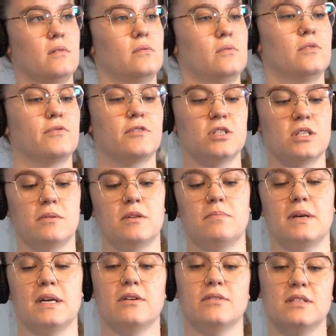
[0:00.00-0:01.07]
Well, first I'm gonna
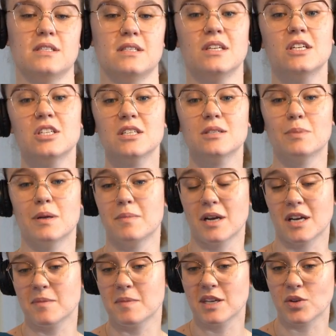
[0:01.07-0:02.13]
pick out these stitches, but I'm not
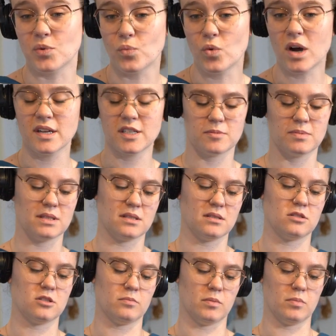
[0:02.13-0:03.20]
gonna make you watch because it's
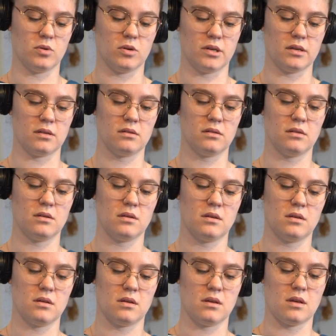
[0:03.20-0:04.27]
super boring.
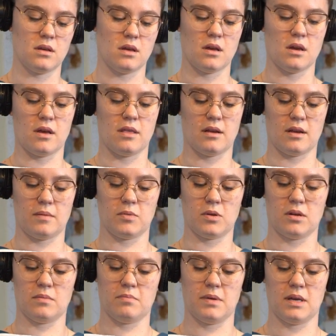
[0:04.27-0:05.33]
And then I'm
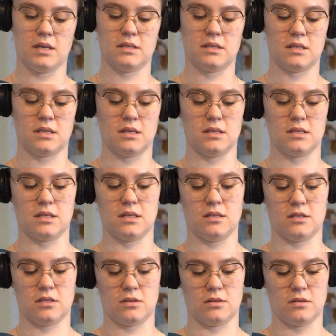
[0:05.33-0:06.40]
gonna baste this in.
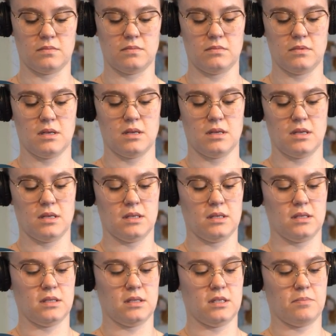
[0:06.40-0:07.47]
So the
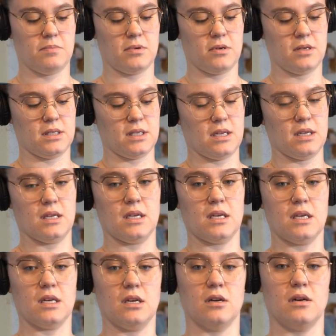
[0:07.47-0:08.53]
zipper is in
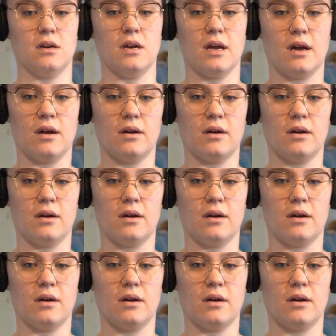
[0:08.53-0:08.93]
here now.